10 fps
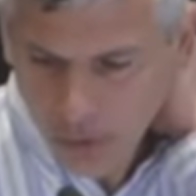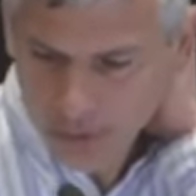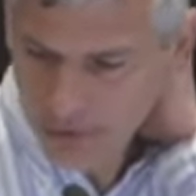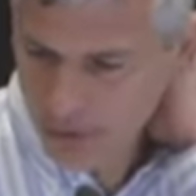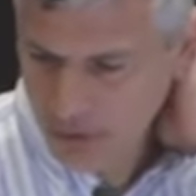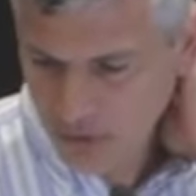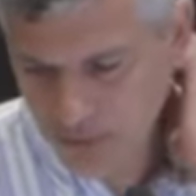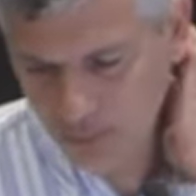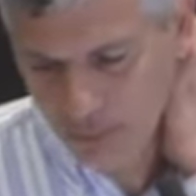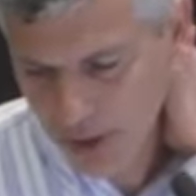So
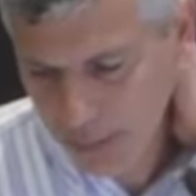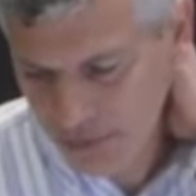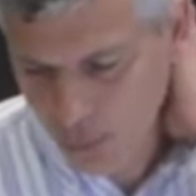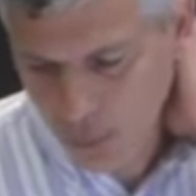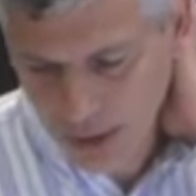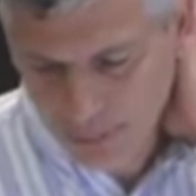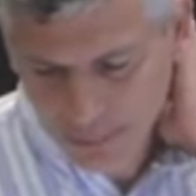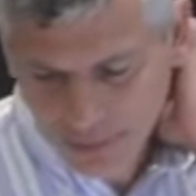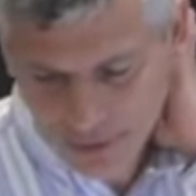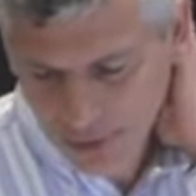in terms of programming the
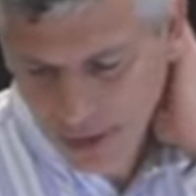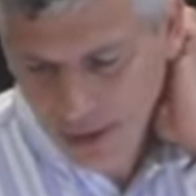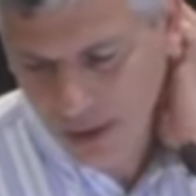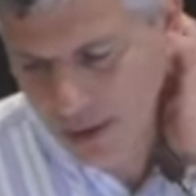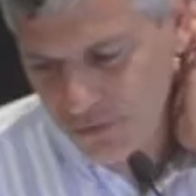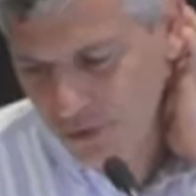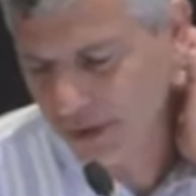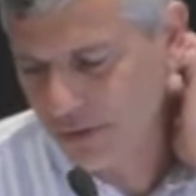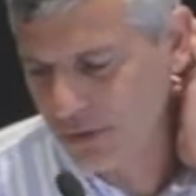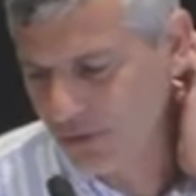web, I
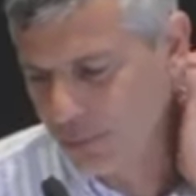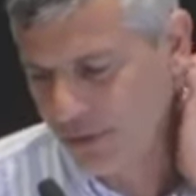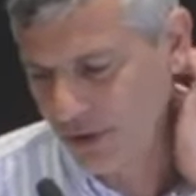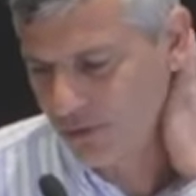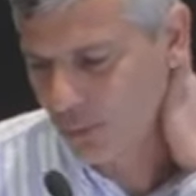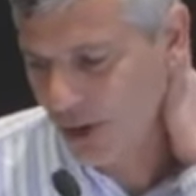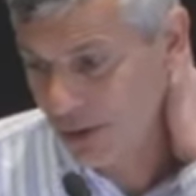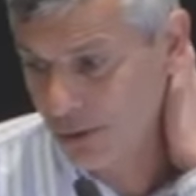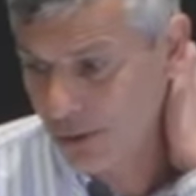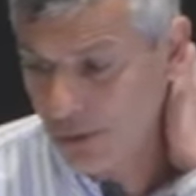started to do some things a
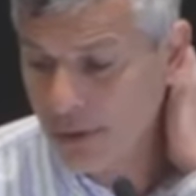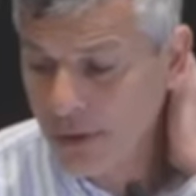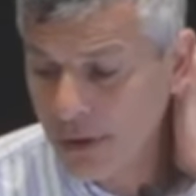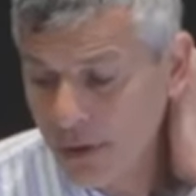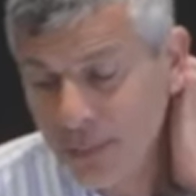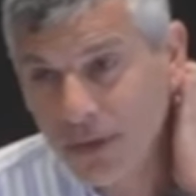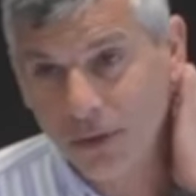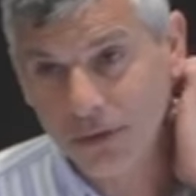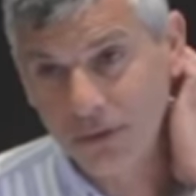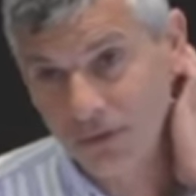while ago
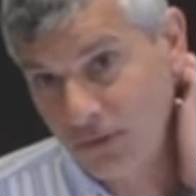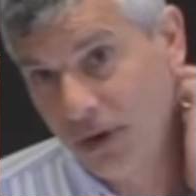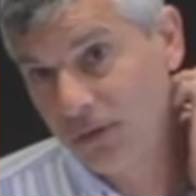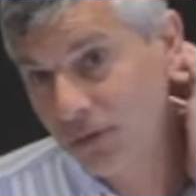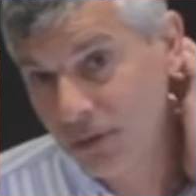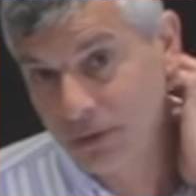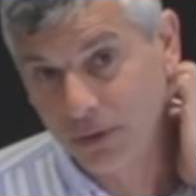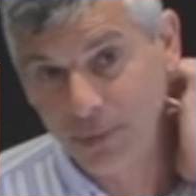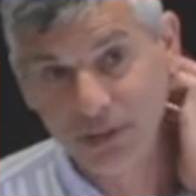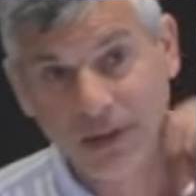that started to
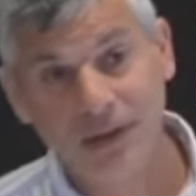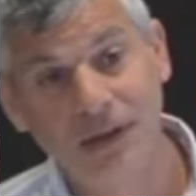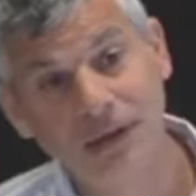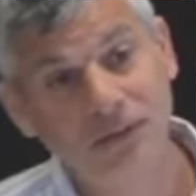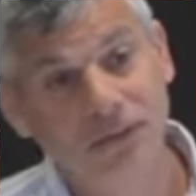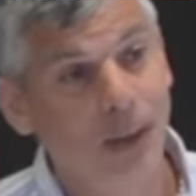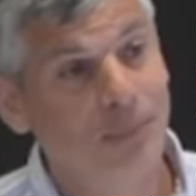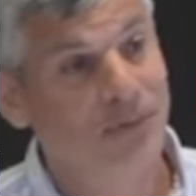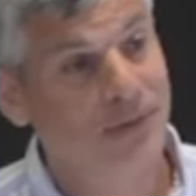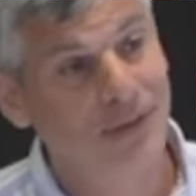look a little bit like Kynetx
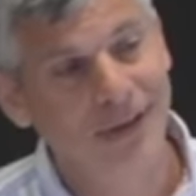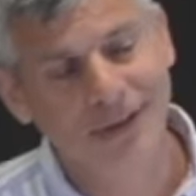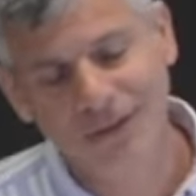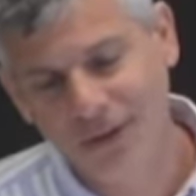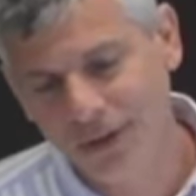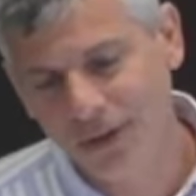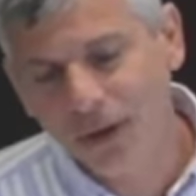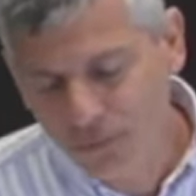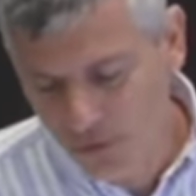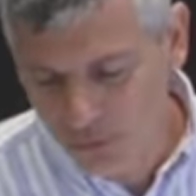apps. And
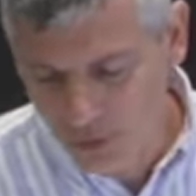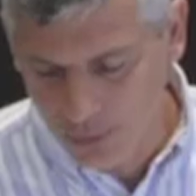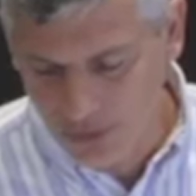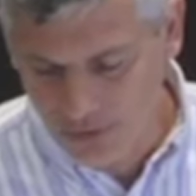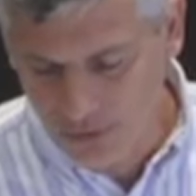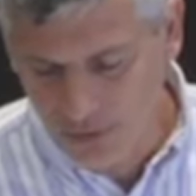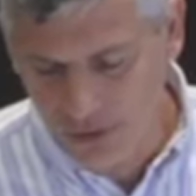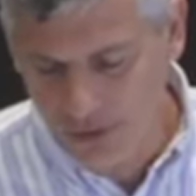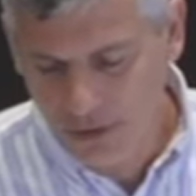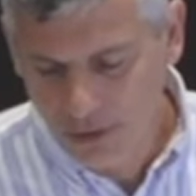the first one was a
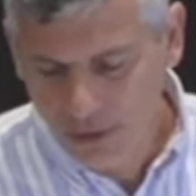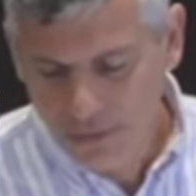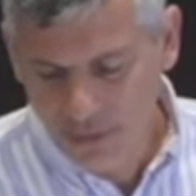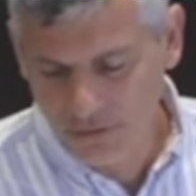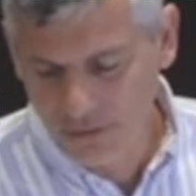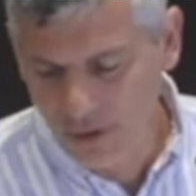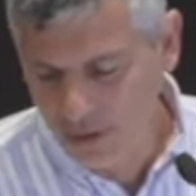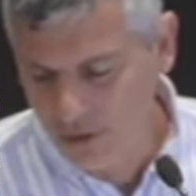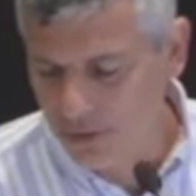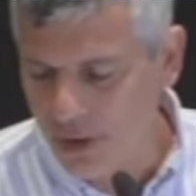thing that's
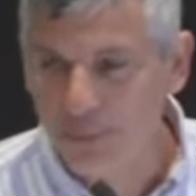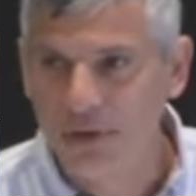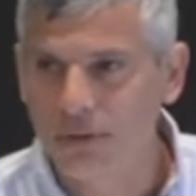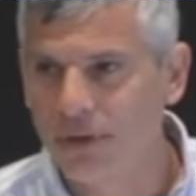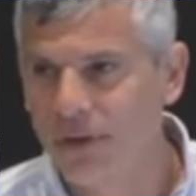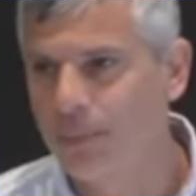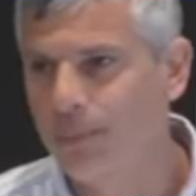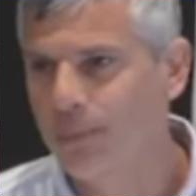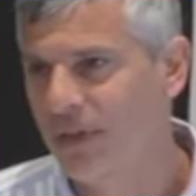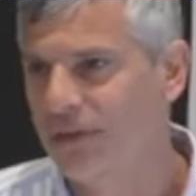now called library lookup.